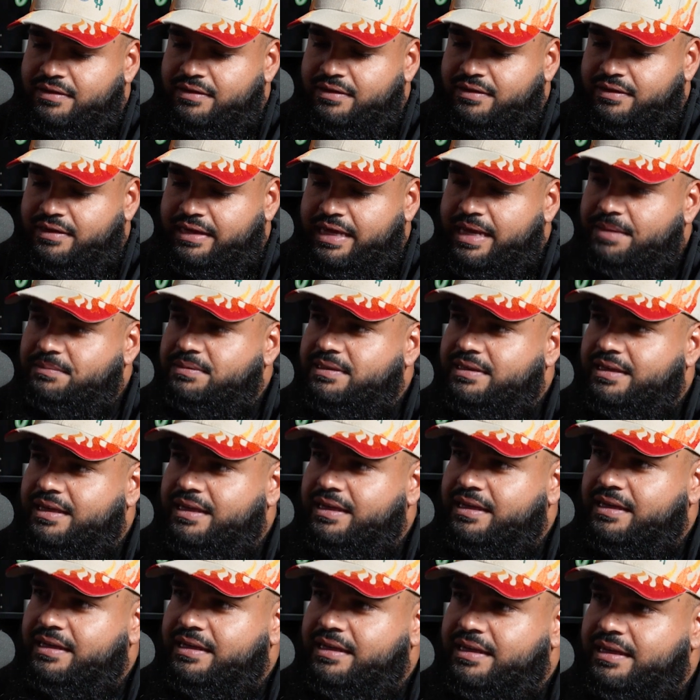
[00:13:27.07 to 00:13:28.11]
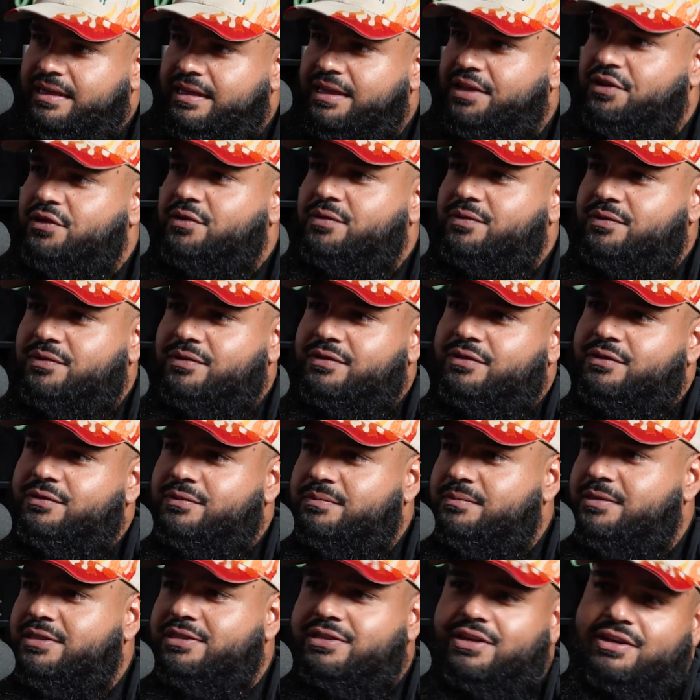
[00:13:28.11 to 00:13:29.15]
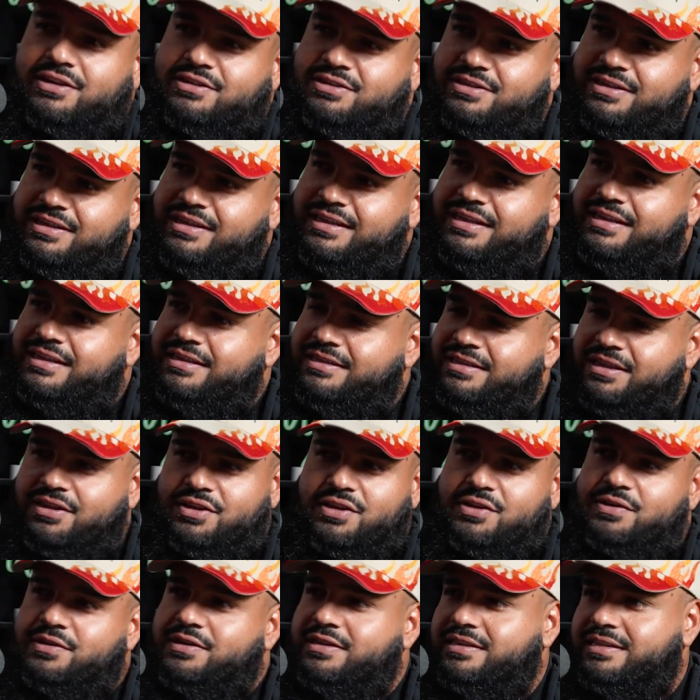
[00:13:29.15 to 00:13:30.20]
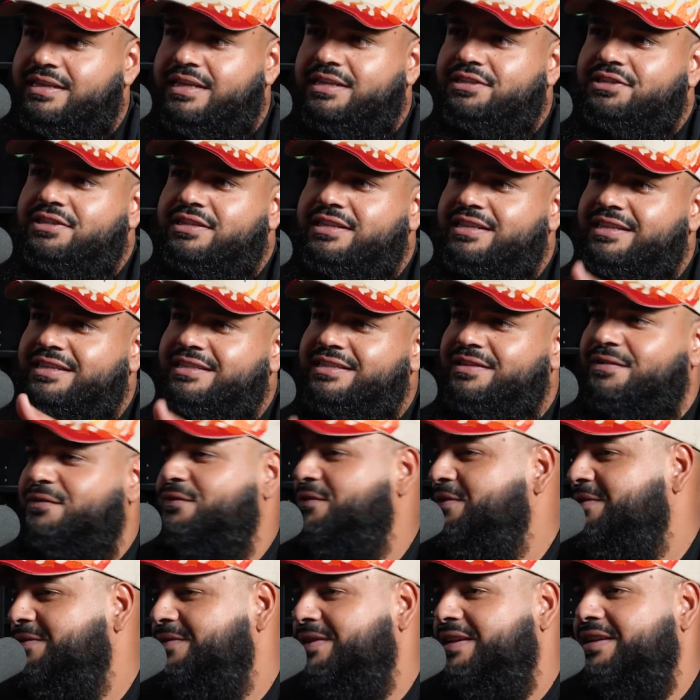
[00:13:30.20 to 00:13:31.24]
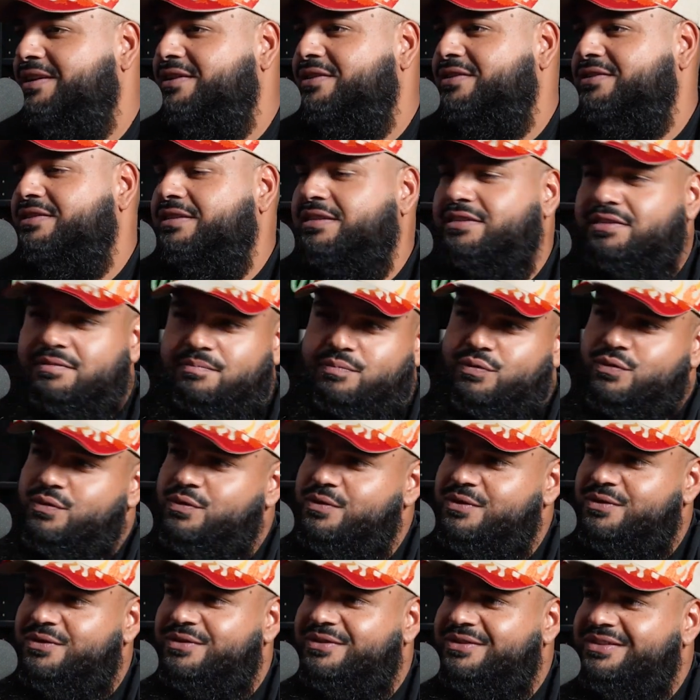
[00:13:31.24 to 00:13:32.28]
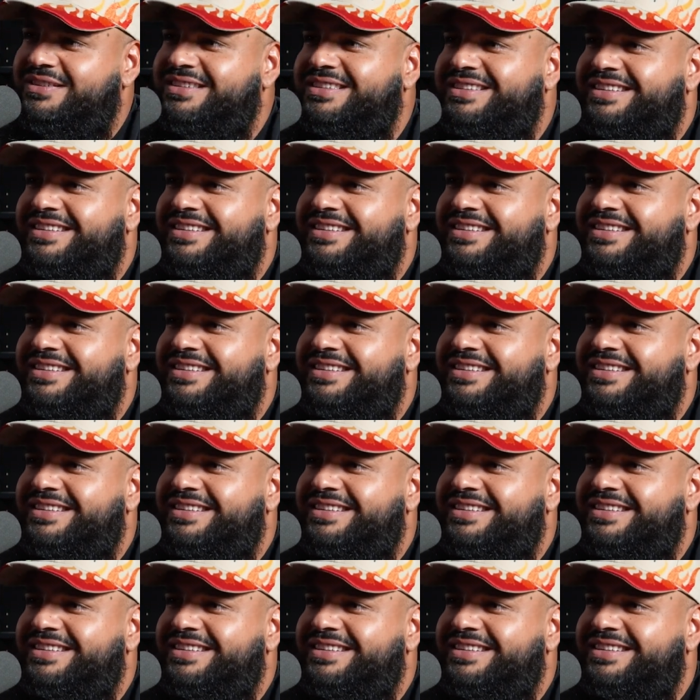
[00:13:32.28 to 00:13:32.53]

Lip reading: the campsite and then you do massages and yoga sessions and food vendors, and there's a pool.